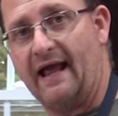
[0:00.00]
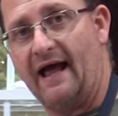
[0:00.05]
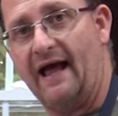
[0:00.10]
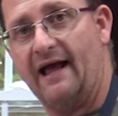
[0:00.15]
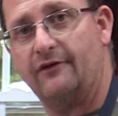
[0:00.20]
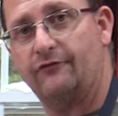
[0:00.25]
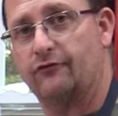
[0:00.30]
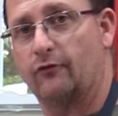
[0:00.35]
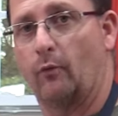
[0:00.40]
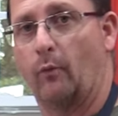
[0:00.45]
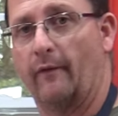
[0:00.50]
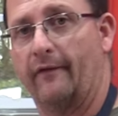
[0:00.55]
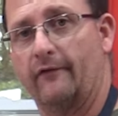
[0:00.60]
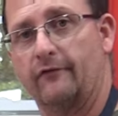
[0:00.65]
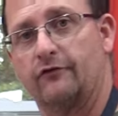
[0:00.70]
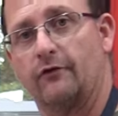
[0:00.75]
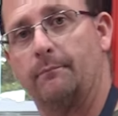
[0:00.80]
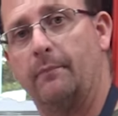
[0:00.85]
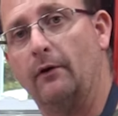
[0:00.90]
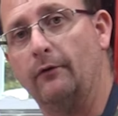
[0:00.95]
heights are where they're
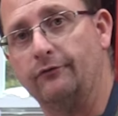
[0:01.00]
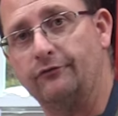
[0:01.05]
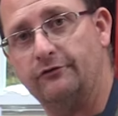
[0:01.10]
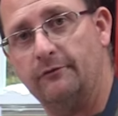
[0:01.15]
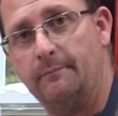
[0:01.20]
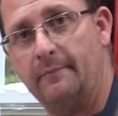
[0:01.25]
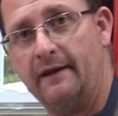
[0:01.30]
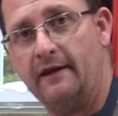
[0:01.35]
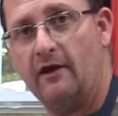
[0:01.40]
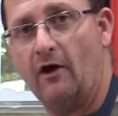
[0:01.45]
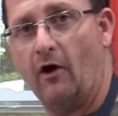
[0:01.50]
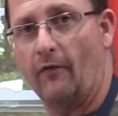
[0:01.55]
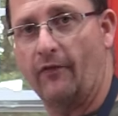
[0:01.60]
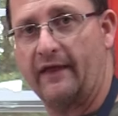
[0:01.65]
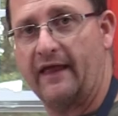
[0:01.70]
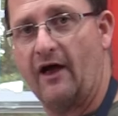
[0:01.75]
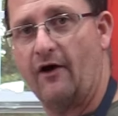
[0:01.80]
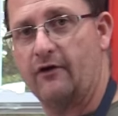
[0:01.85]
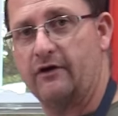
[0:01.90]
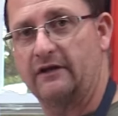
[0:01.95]
supposed to be. All the
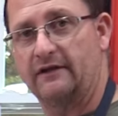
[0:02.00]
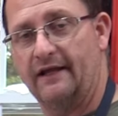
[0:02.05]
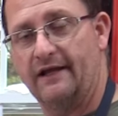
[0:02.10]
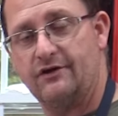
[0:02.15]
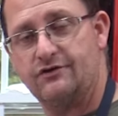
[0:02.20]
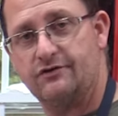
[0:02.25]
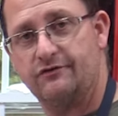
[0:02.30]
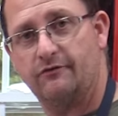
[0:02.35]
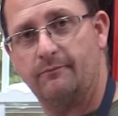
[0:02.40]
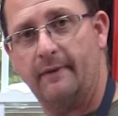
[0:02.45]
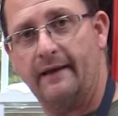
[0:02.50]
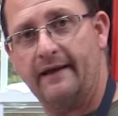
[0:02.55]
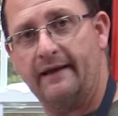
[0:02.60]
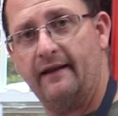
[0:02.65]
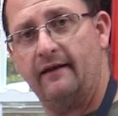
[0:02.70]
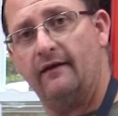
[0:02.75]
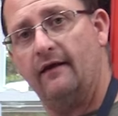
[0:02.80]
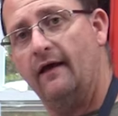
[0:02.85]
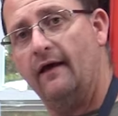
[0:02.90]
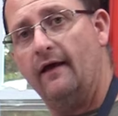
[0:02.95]
calculations made
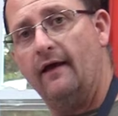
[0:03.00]
it.